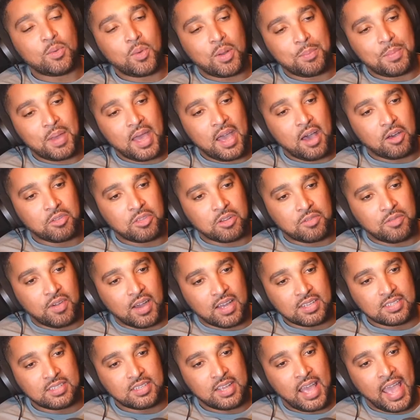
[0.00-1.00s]
bit of health
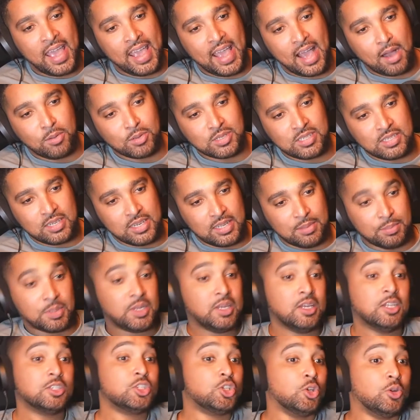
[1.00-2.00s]
advice, 8 hours sleep.
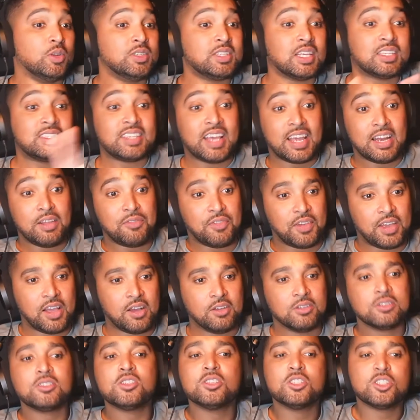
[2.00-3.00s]
As soon as they say anything
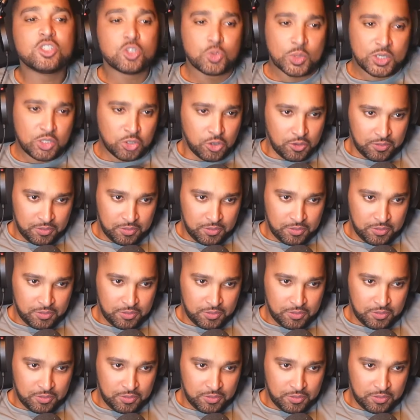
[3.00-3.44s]
else, switch off.